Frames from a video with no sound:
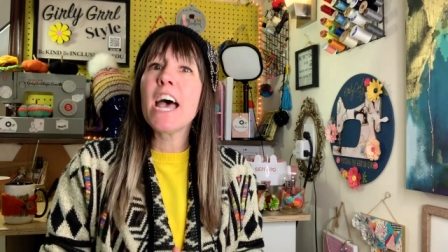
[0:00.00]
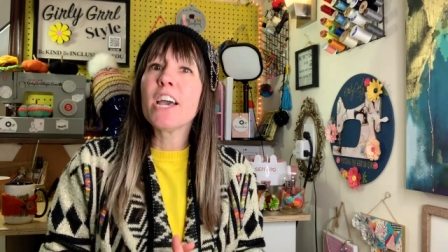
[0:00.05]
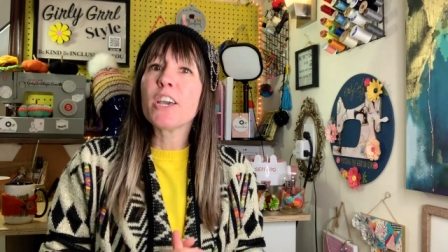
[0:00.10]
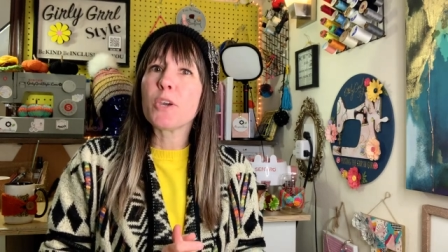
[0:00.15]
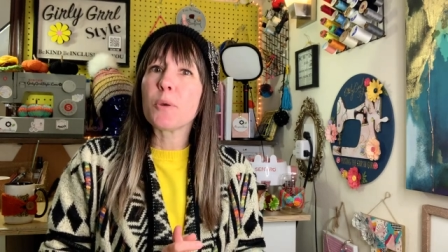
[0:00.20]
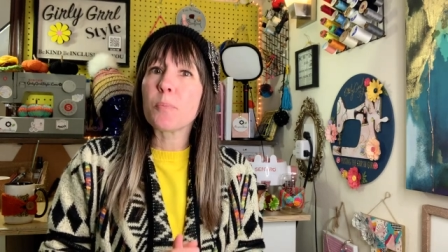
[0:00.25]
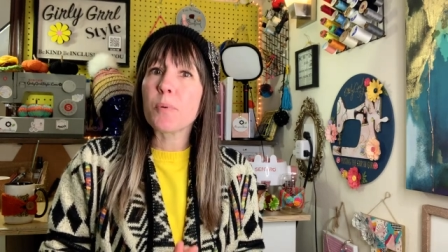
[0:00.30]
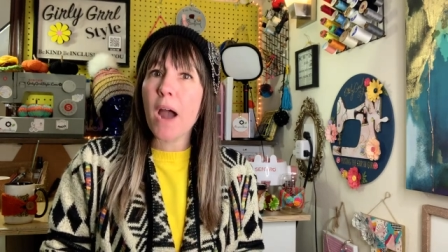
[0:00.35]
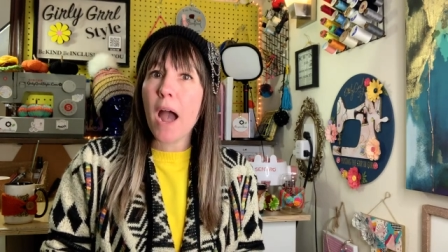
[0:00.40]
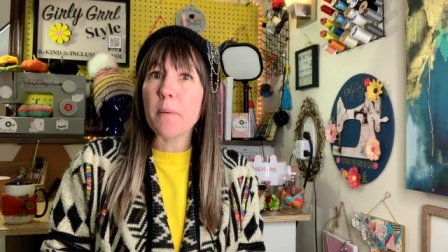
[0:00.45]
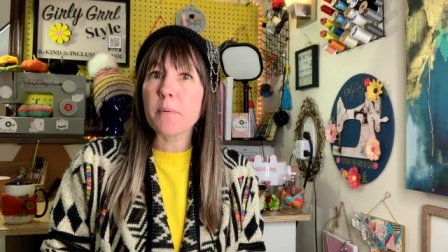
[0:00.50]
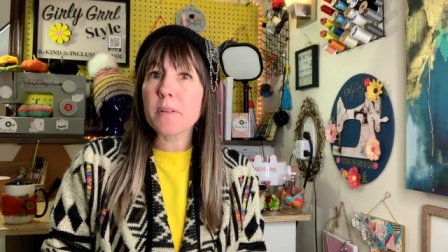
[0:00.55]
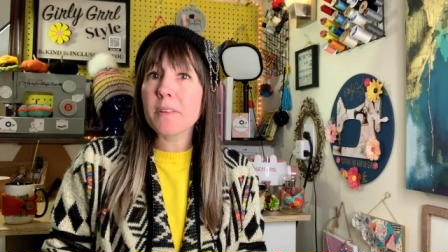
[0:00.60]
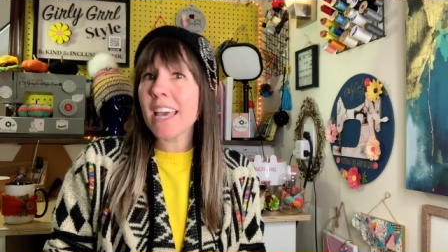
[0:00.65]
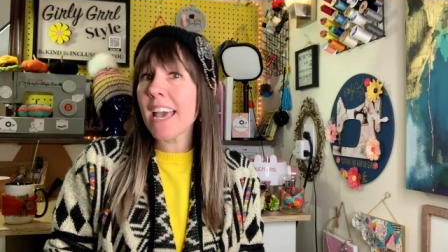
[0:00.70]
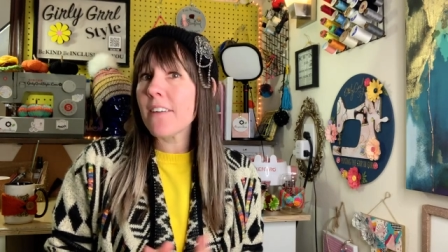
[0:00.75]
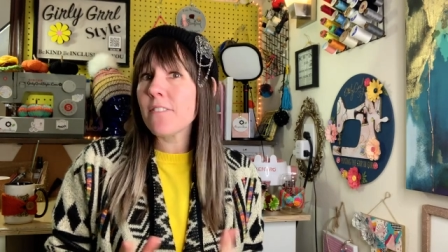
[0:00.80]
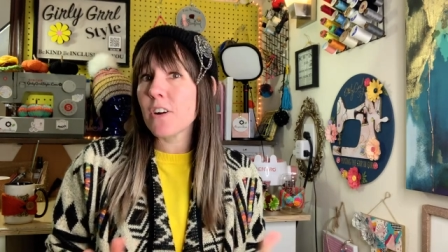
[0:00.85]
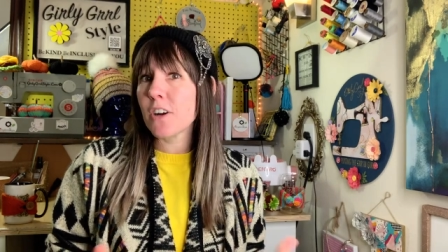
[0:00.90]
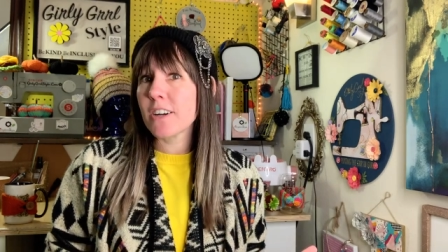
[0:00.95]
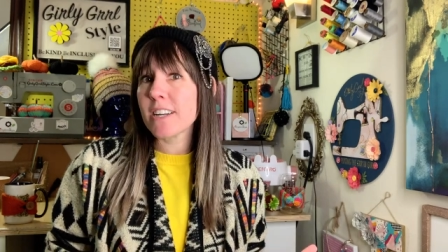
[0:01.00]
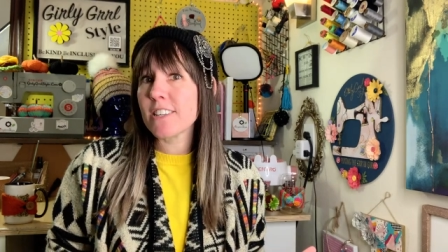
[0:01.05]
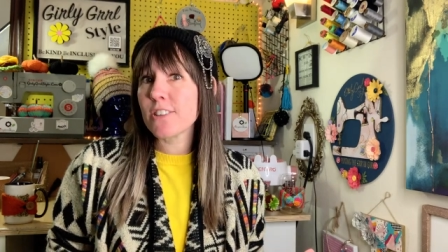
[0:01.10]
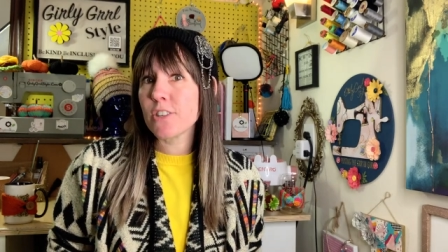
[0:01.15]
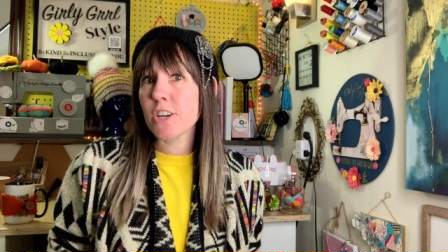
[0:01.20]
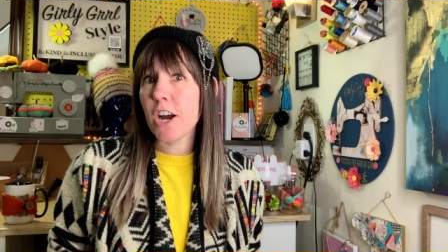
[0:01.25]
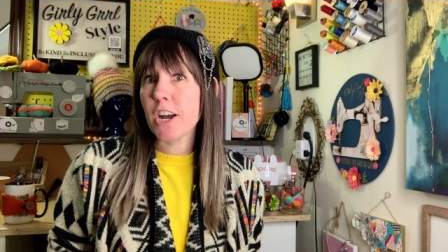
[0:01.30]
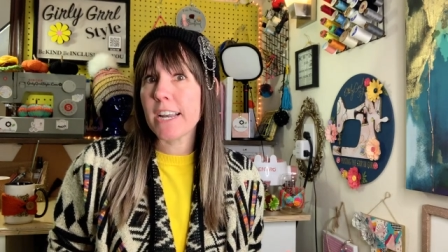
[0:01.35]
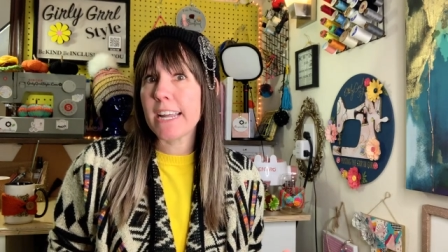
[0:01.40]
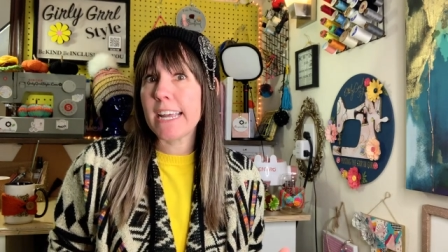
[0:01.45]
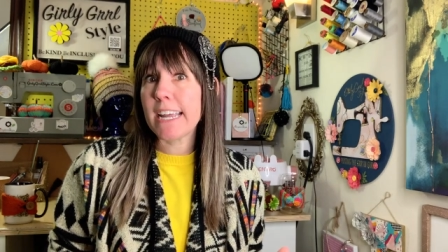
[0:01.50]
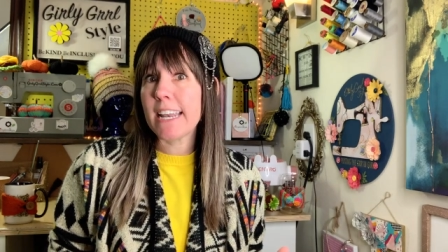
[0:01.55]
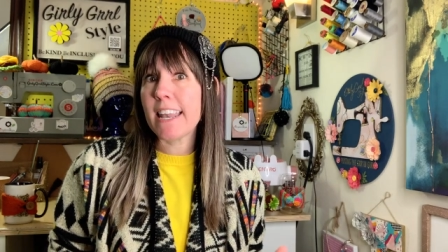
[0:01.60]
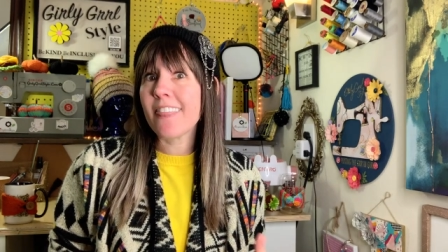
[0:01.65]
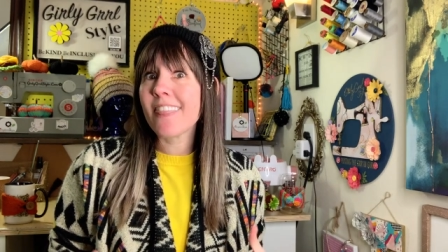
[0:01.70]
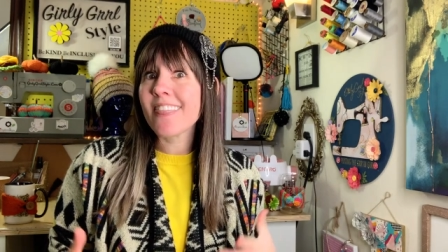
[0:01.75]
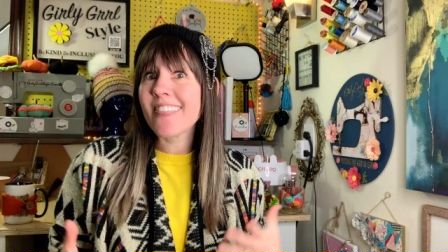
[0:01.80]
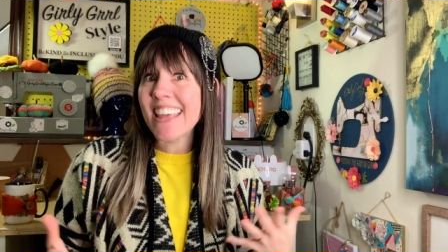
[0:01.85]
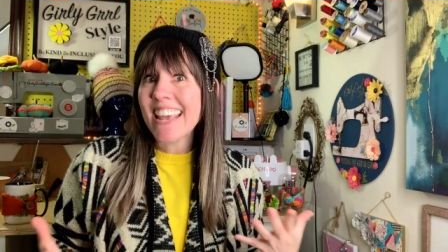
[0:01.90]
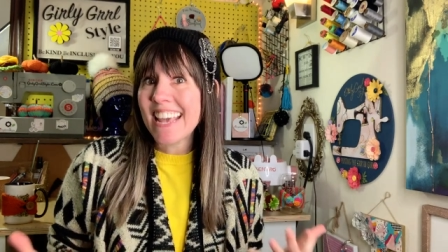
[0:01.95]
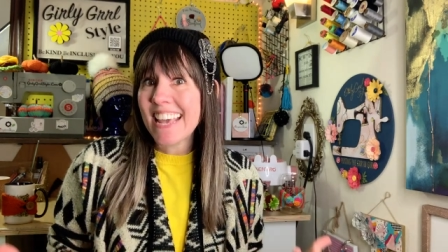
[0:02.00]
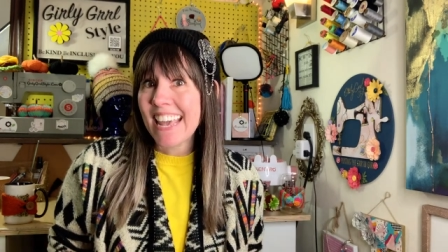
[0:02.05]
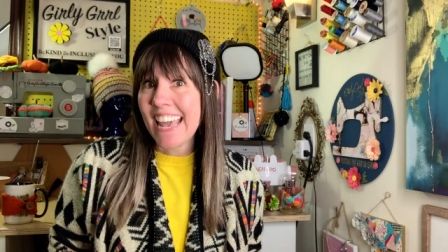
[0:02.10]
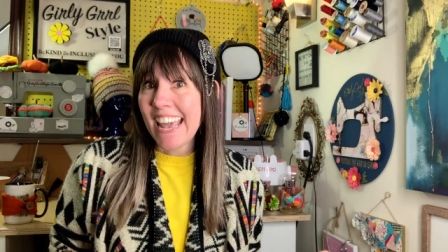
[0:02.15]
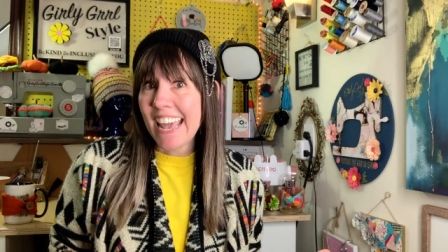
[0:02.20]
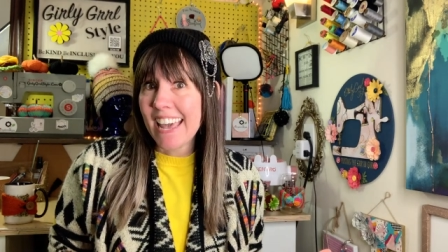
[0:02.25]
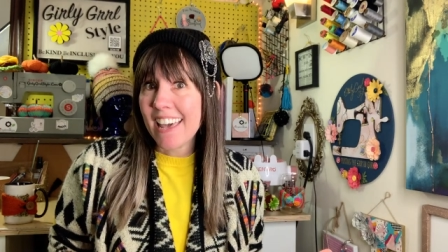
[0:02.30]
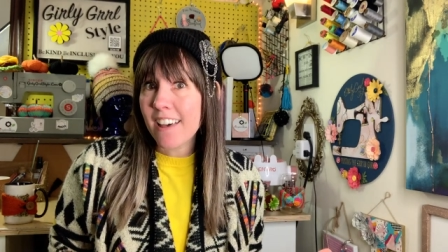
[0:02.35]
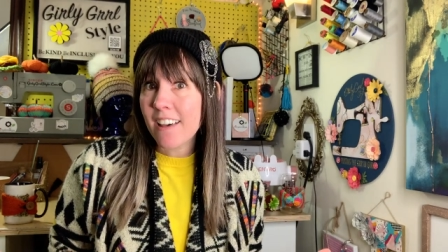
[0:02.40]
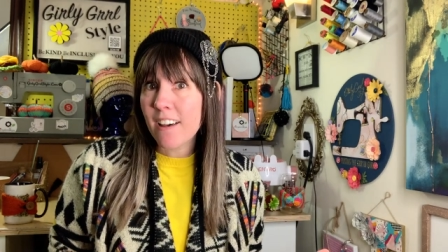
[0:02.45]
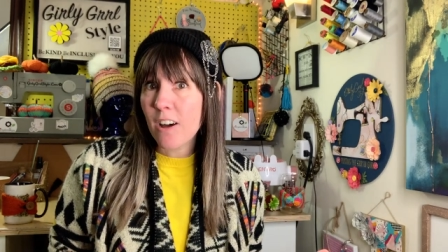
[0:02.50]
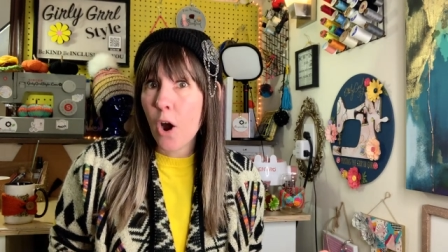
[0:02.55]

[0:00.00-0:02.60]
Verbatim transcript: you probably have already started thinking,